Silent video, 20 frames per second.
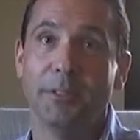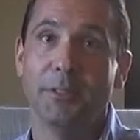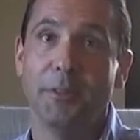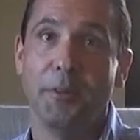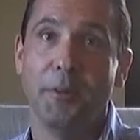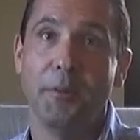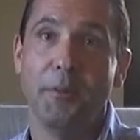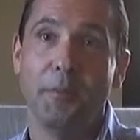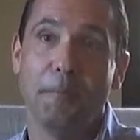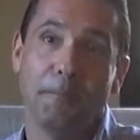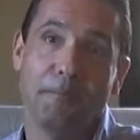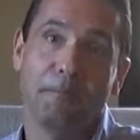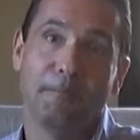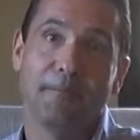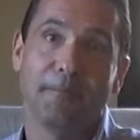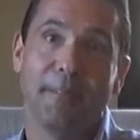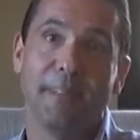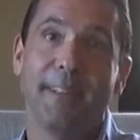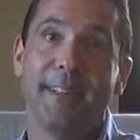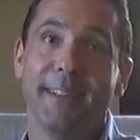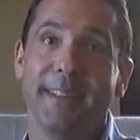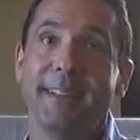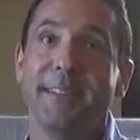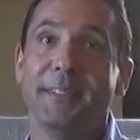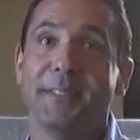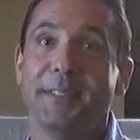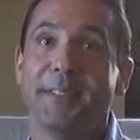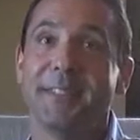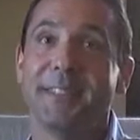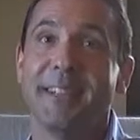So
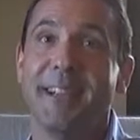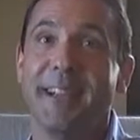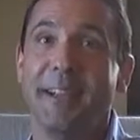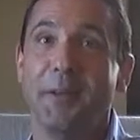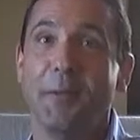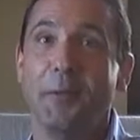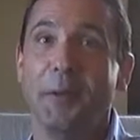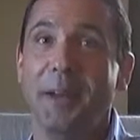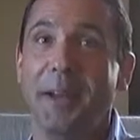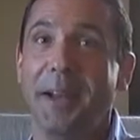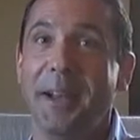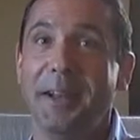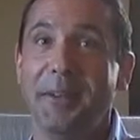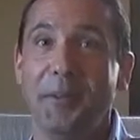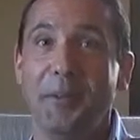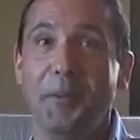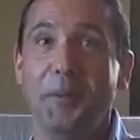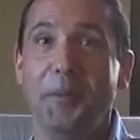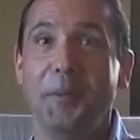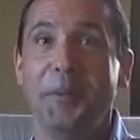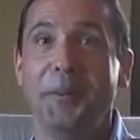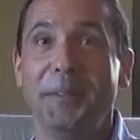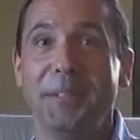it's kind of what I do.